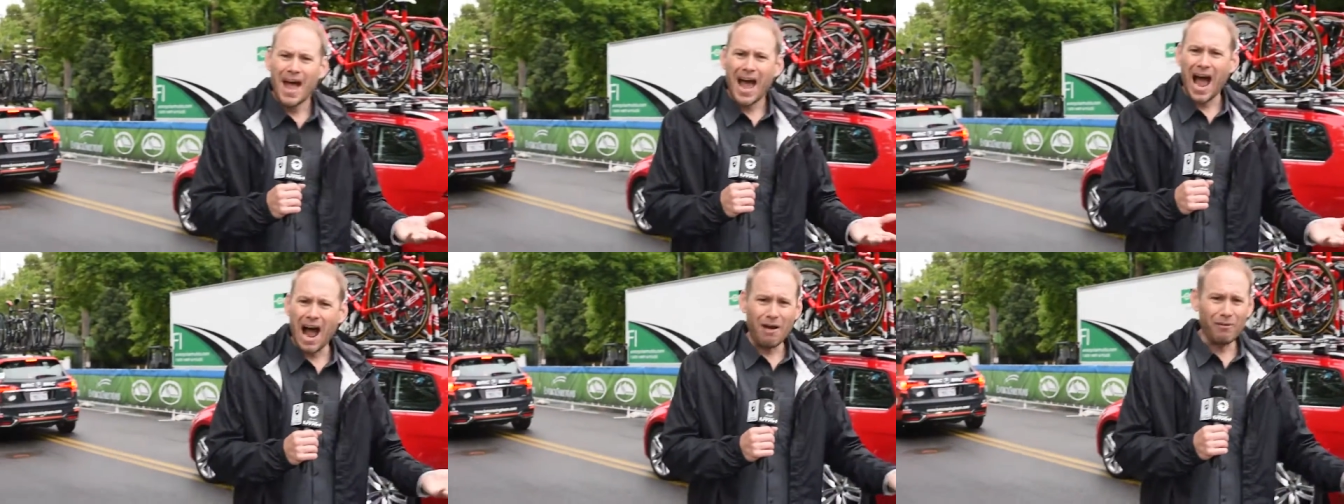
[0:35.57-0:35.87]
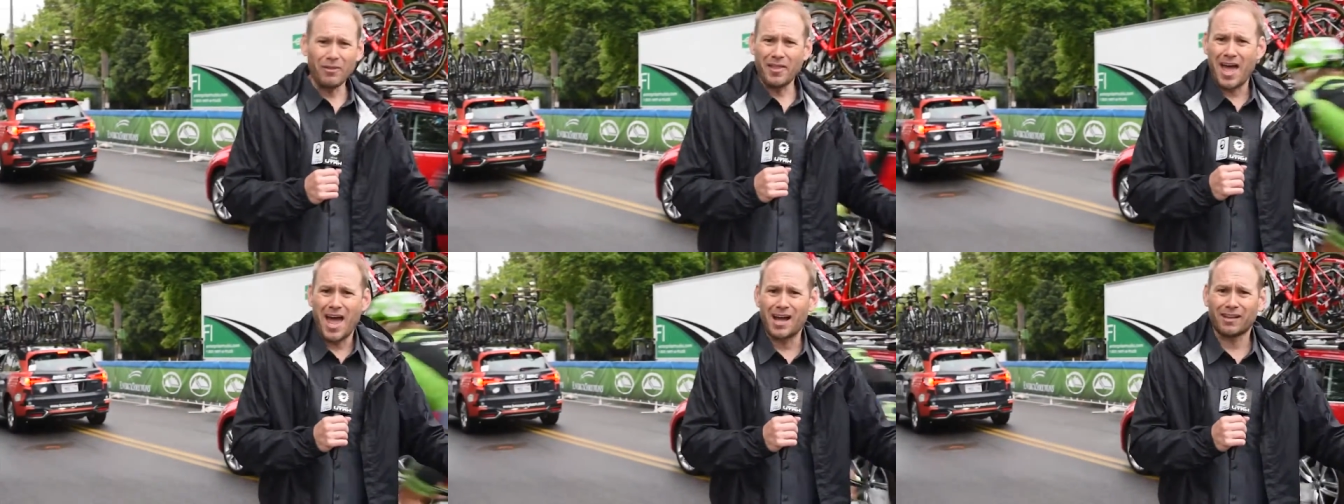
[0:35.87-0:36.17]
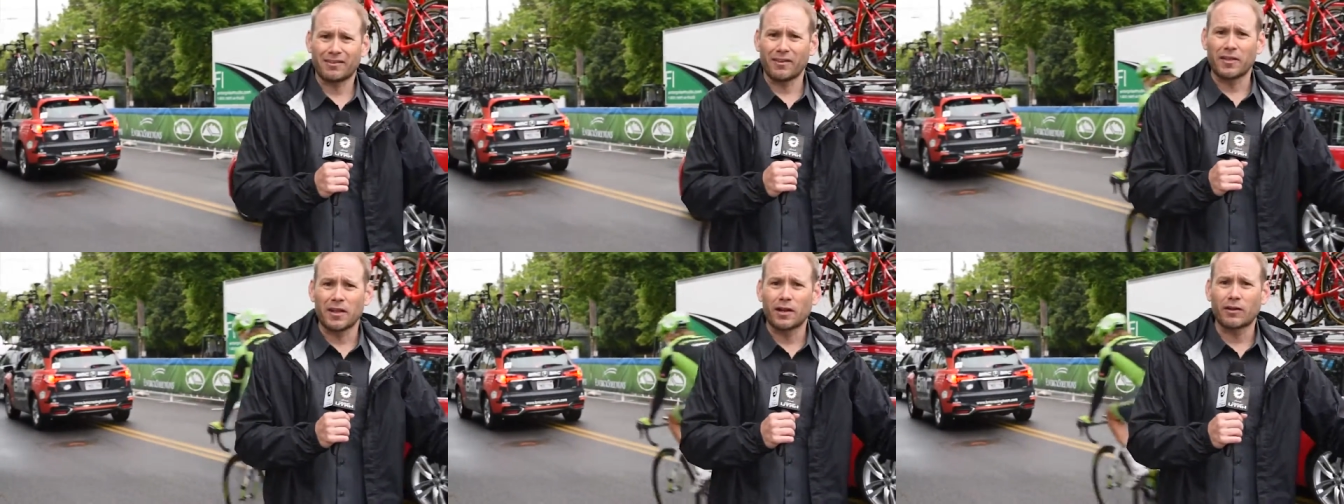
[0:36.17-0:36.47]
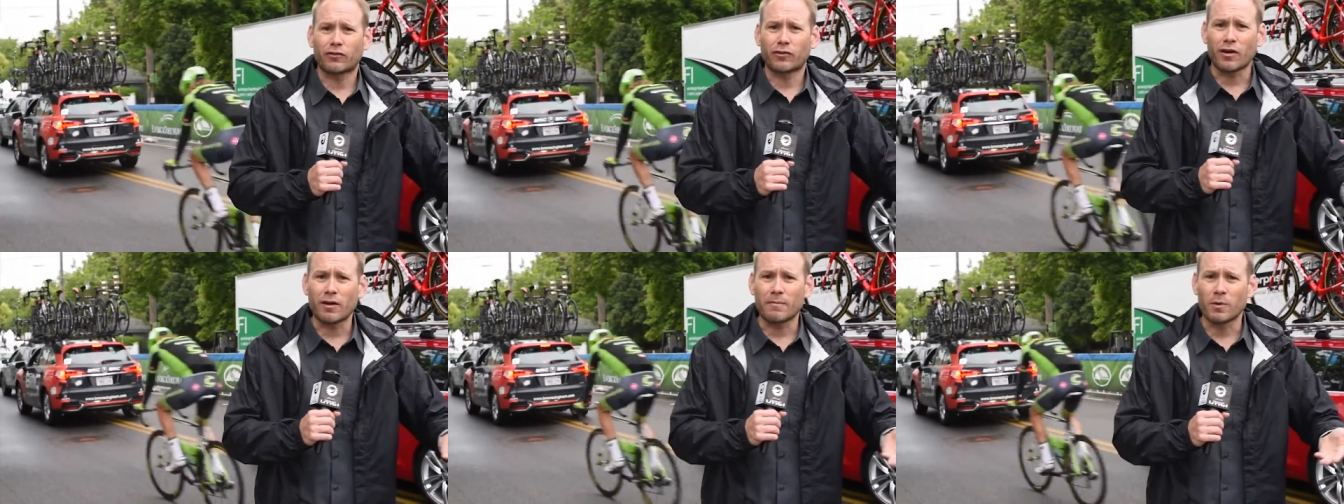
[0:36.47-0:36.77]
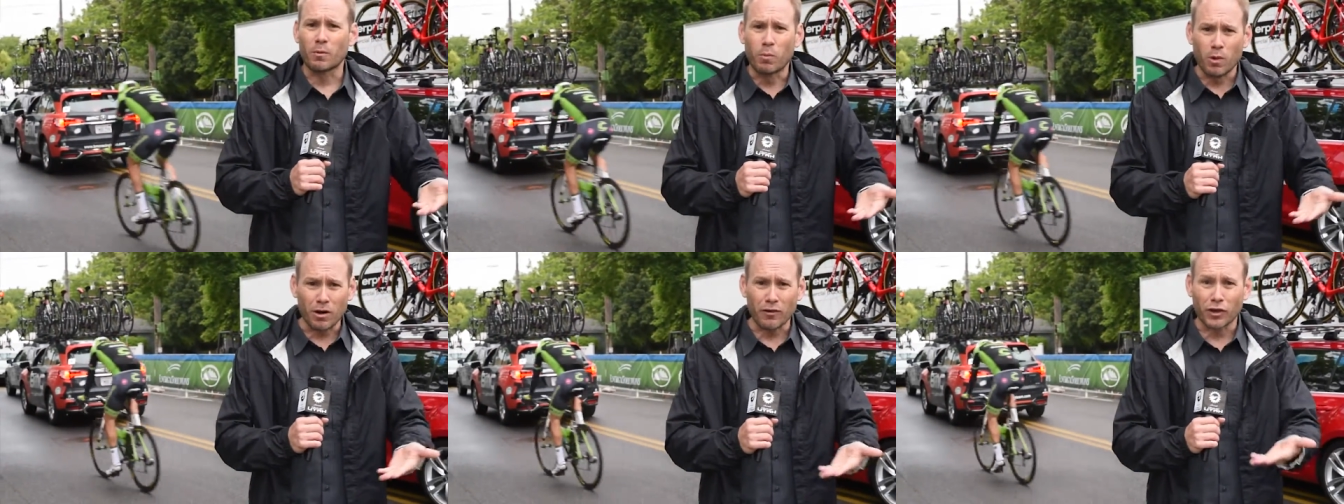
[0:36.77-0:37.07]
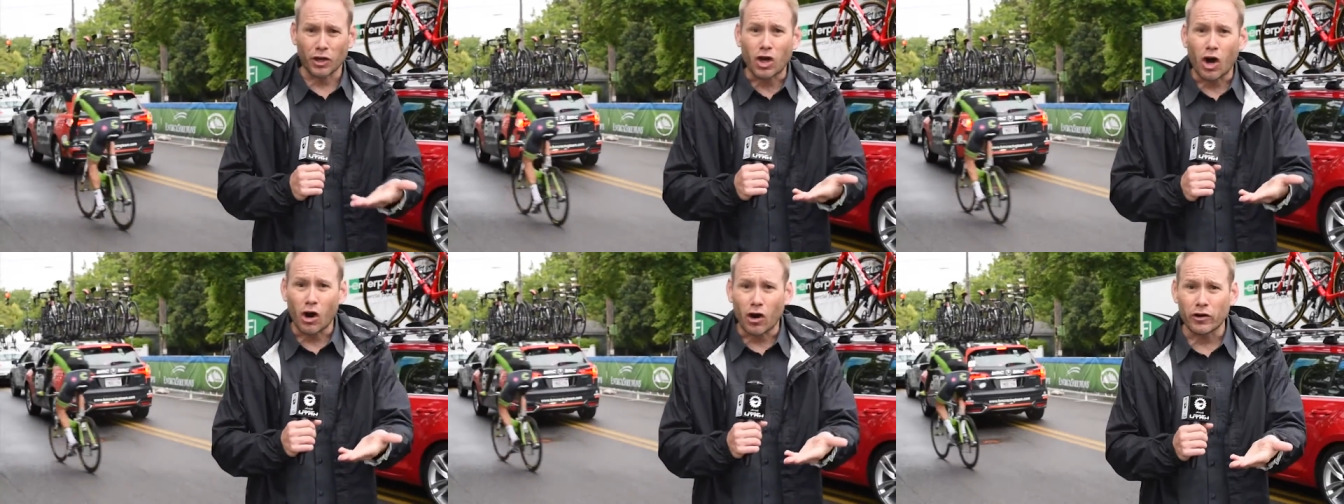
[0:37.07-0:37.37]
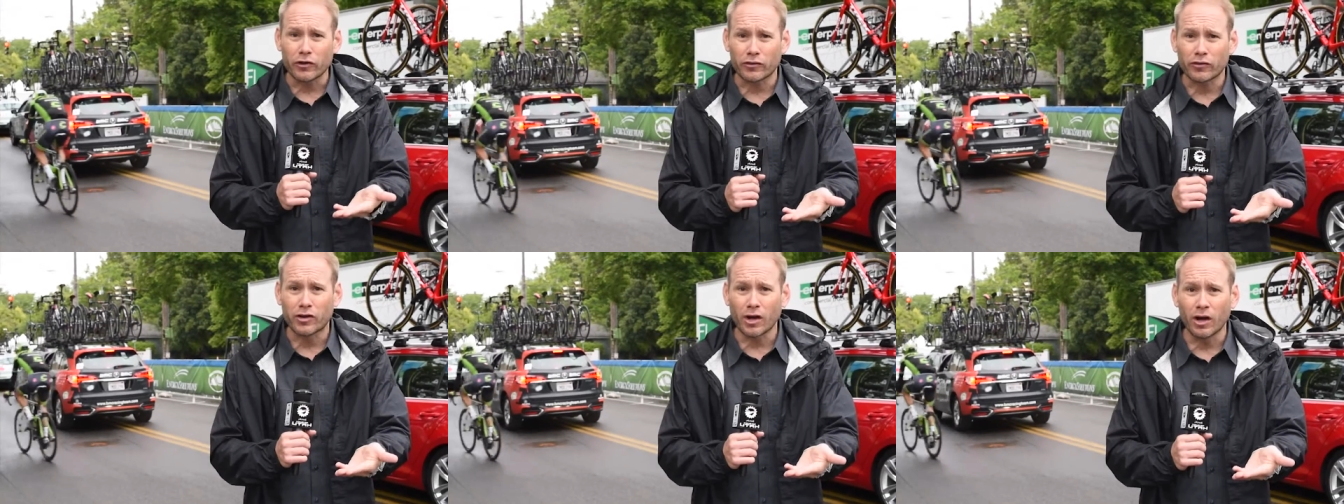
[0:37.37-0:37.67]
how in the heck do they determine where the
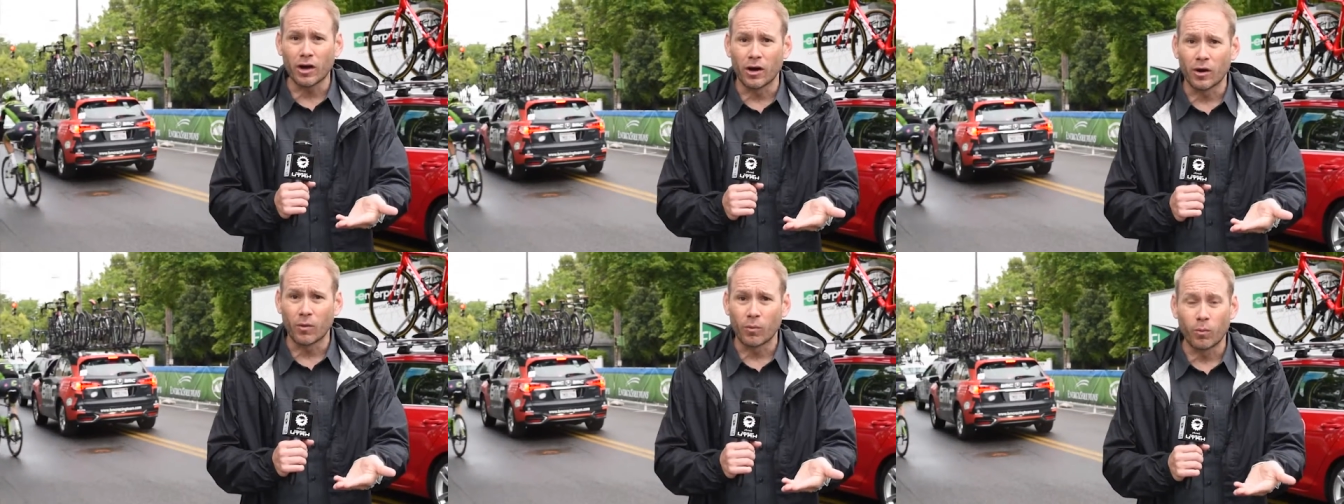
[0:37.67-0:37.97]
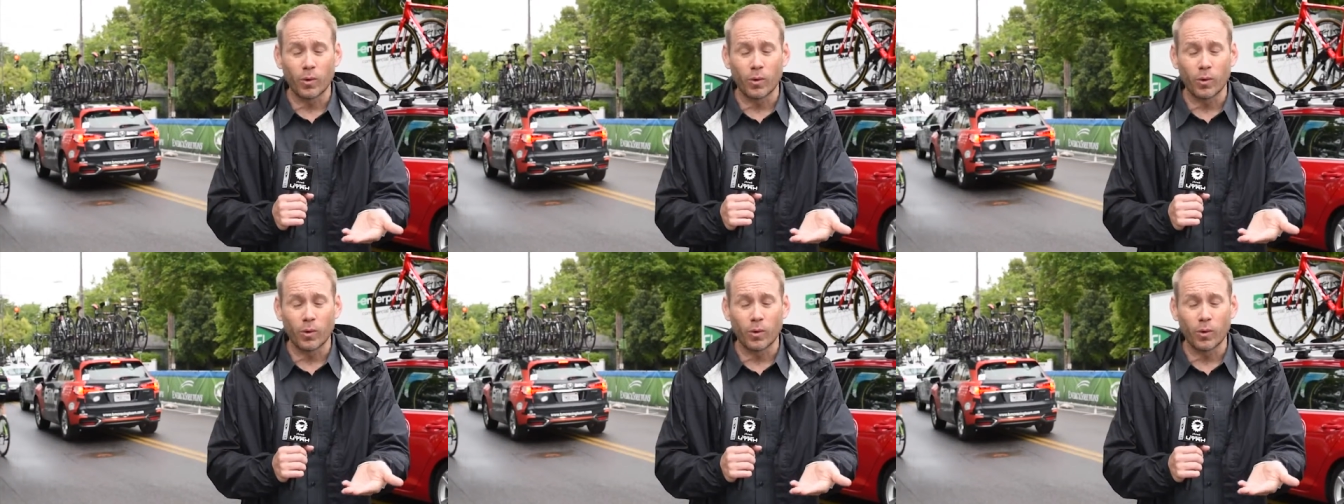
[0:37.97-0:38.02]
cars go?